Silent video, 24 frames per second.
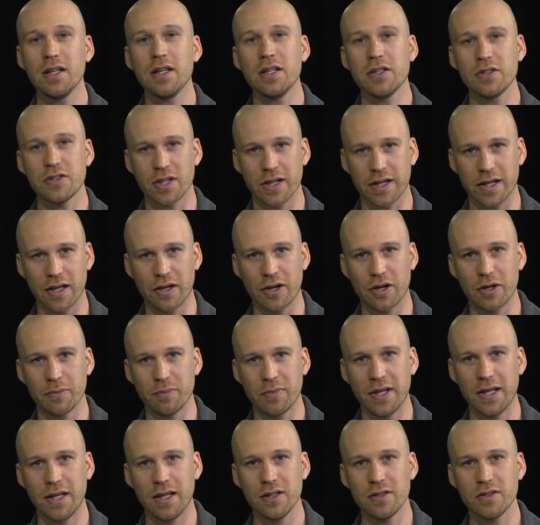check out our
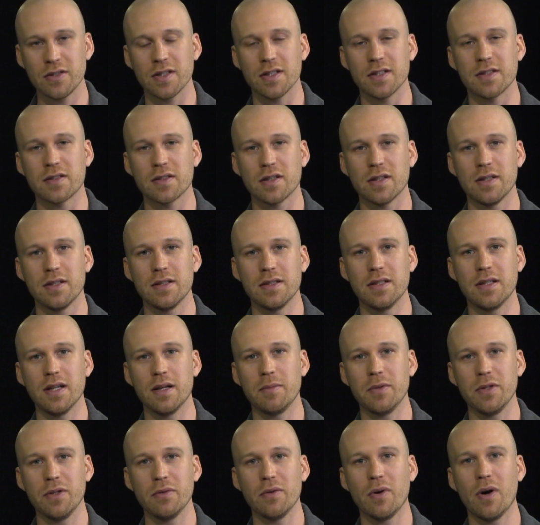page. It's
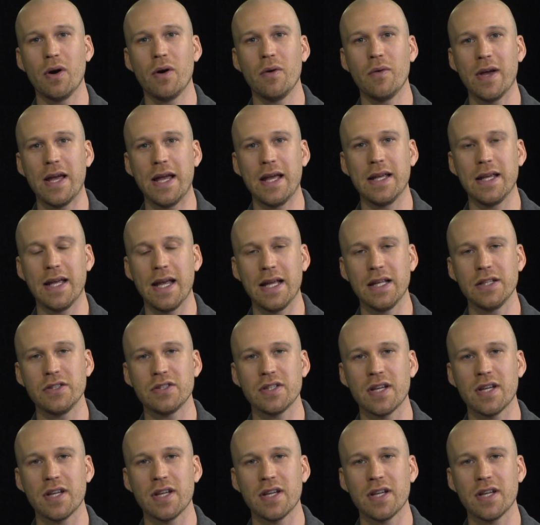woahflow.com.